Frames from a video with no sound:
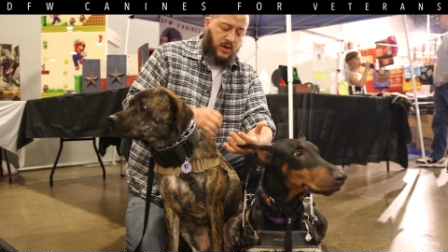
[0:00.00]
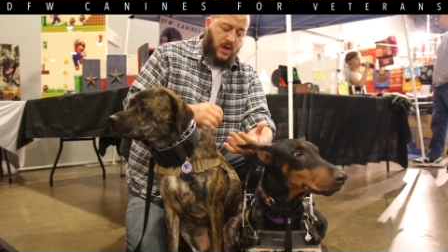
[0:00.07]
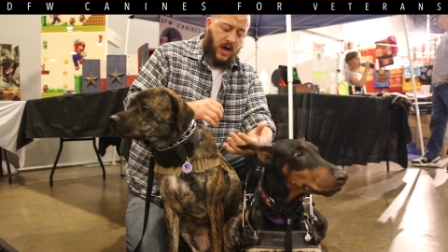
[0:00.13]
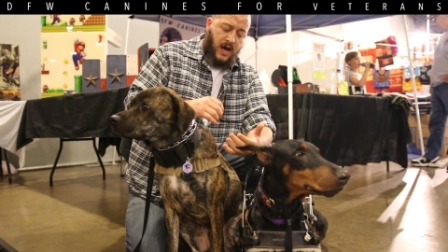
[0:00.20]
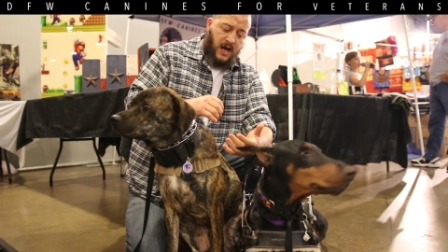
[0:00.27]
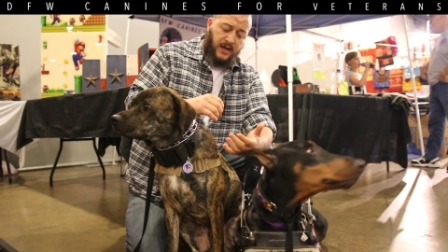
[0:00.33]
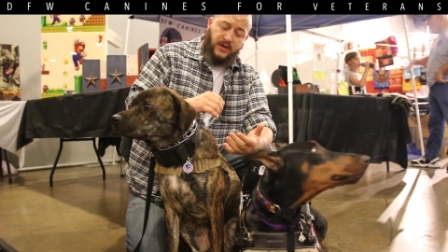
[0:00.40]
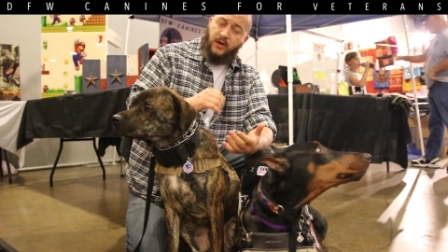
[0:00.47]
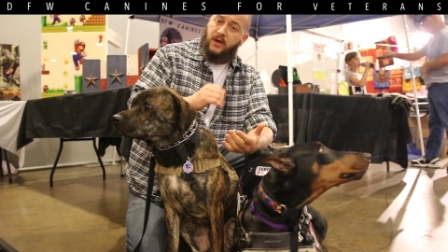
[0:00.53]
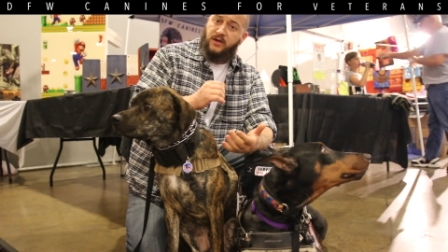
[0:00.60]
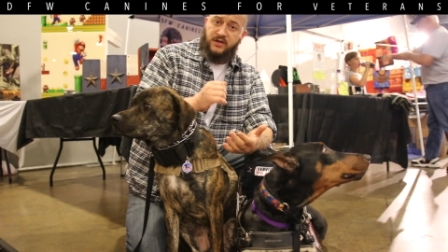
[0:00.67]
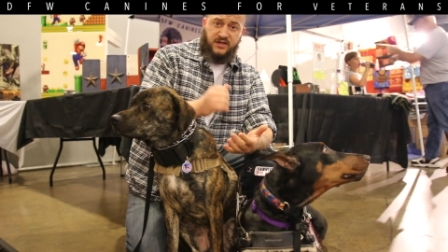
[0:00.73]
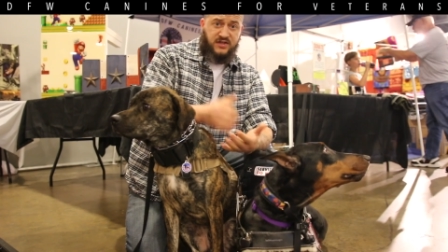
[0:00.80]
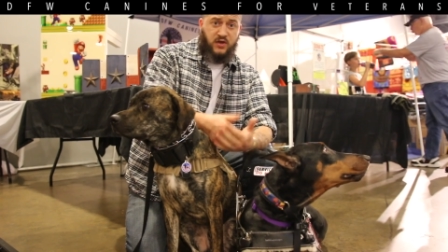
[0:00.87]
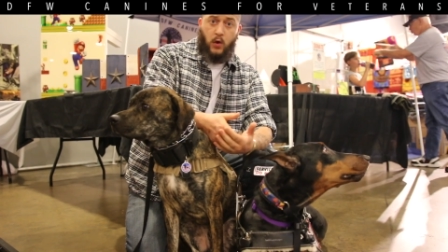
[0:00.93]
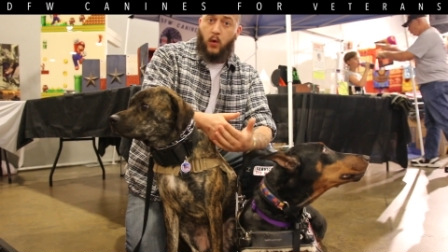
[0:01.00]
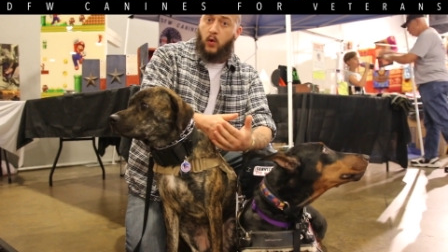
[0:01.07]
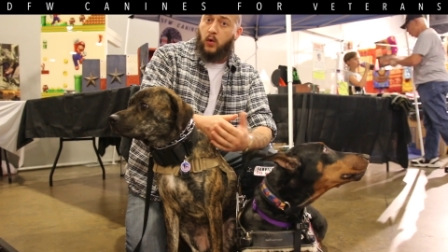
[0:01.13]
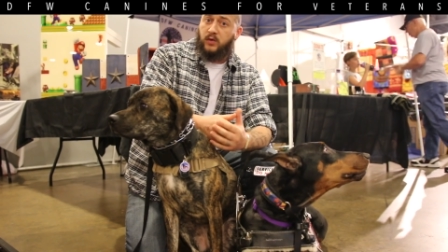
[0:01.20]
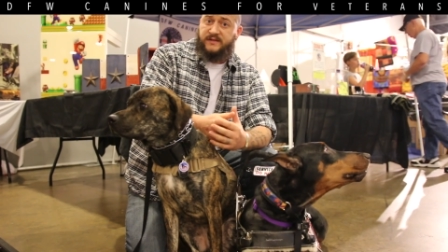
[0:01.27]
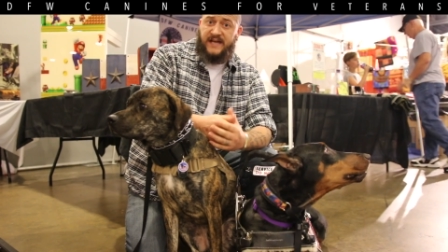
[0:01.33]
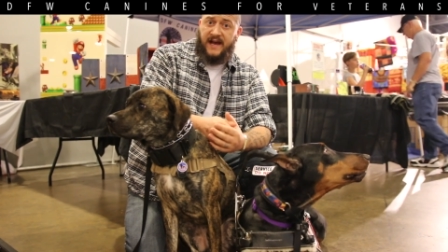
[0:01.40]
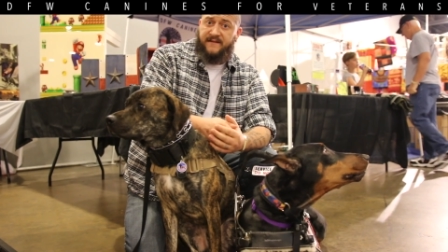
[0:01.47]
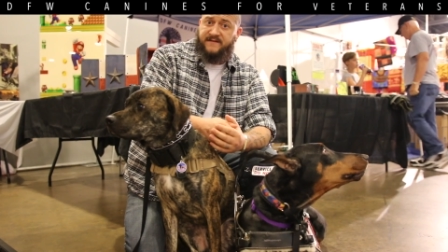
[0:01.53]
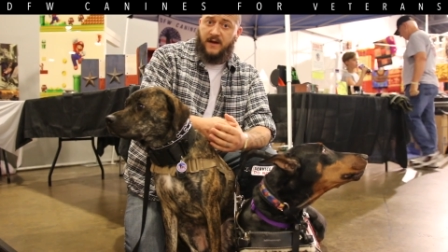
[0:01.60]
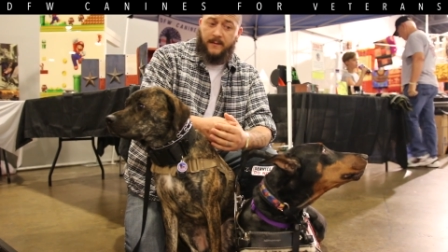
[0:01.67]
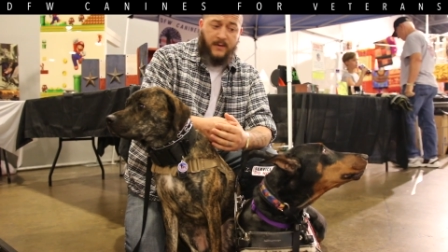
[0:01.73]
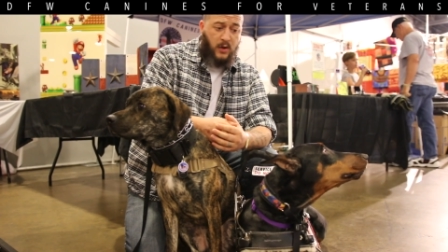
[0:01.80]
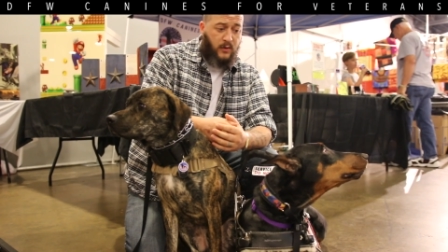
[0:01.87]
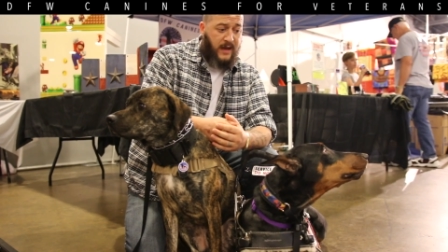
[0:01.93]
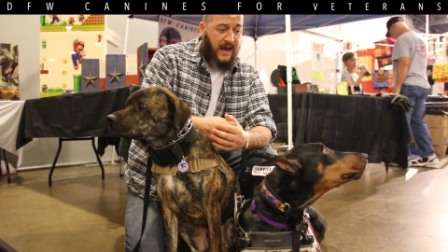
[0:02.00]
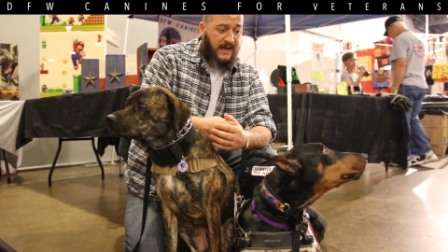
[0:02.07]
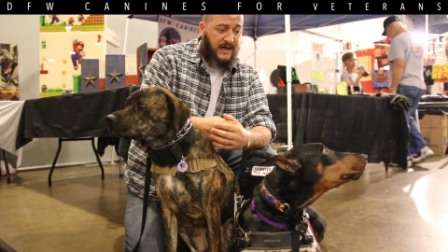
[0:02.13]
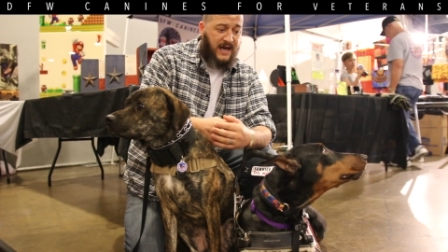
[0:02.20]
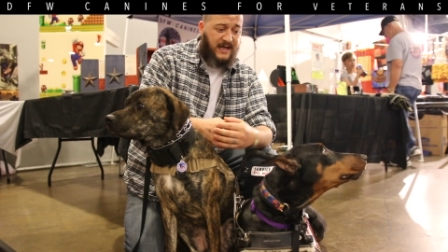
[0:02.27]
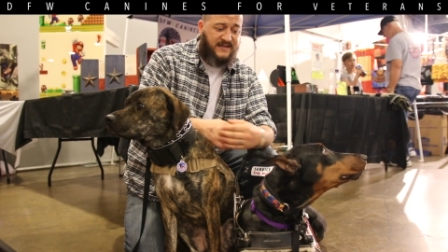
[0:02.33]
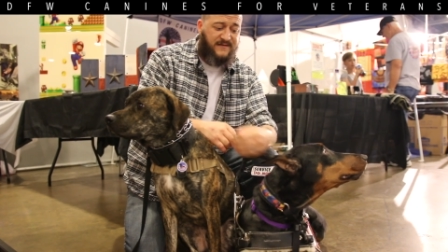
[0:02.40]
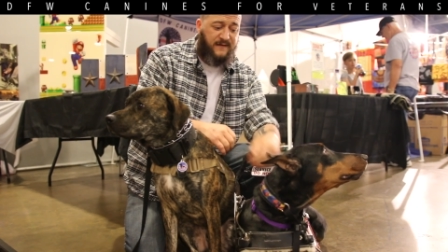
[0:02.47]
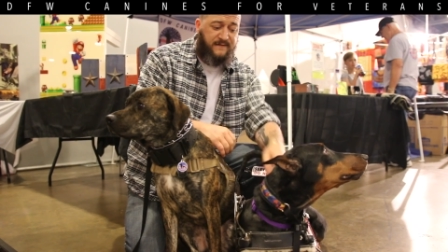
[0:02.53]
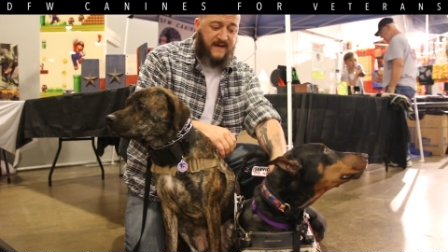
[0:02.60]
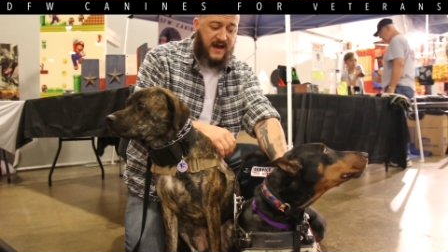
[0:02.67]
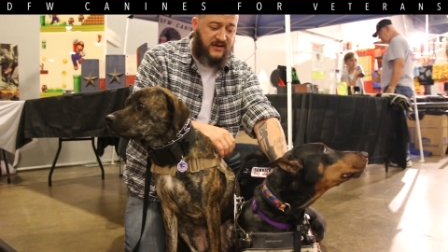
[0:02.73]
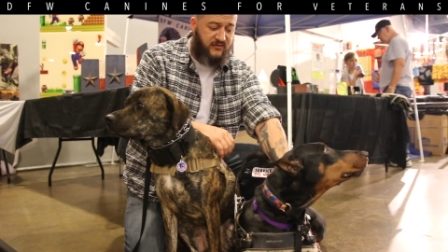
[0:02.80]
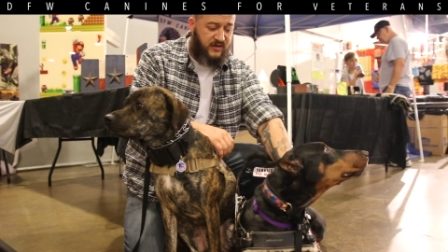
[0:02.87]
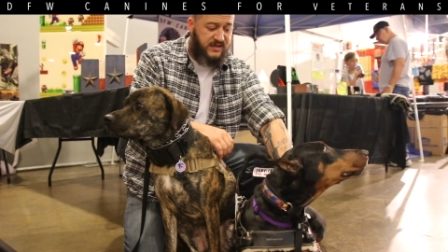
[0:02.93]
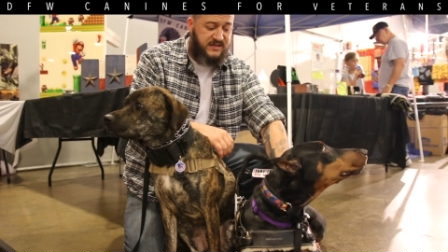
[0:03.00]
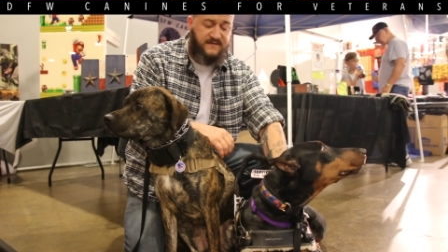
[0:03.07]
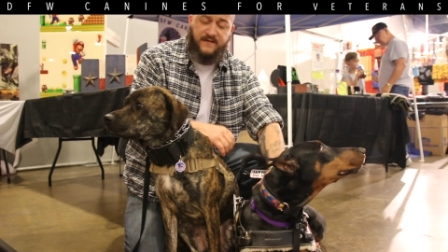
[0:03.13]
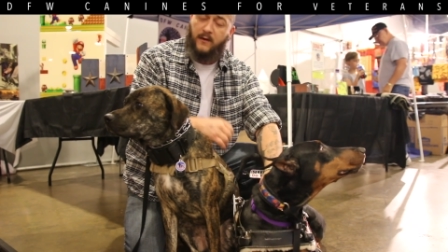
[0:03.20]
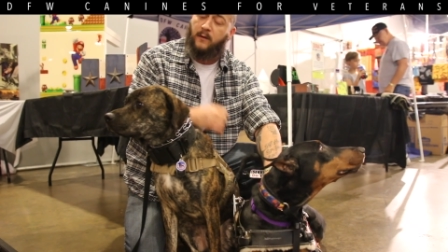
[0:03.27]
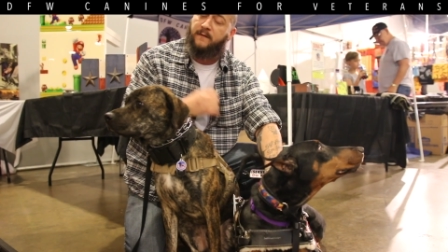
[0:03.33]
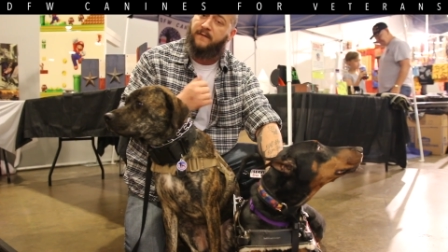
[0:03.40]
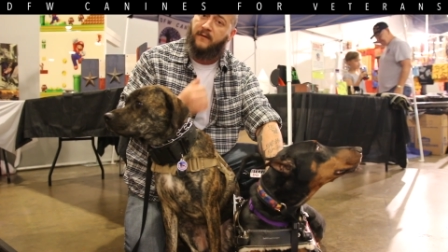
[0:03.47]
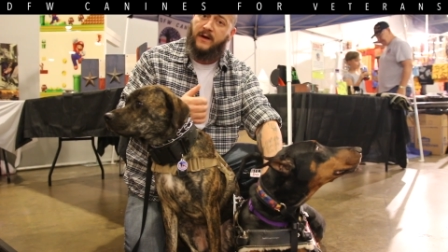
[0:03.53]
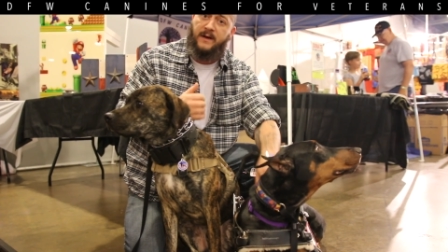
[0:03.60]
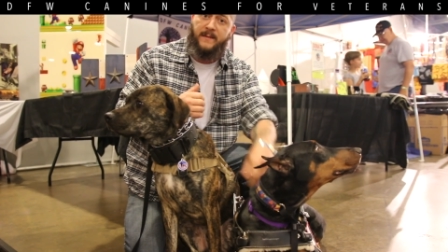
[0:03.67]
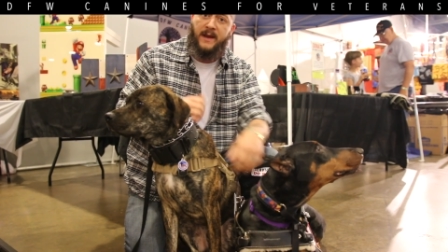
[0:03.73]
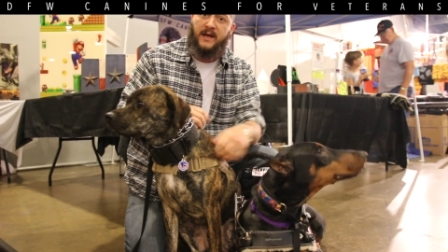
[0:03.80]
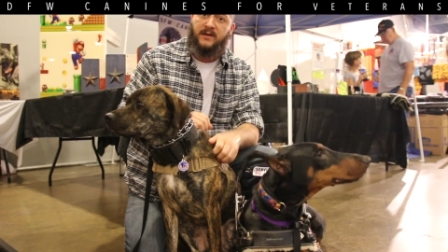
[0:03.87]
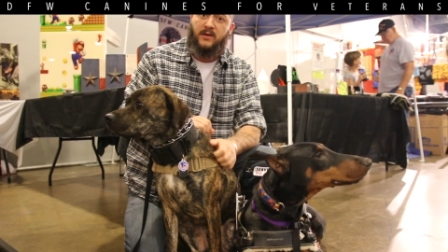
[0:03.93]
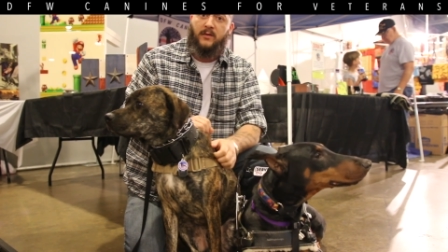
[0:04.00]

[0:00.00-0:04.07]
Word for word: Uh, you can just Google D F W Canines for Veterans. Feel free to make a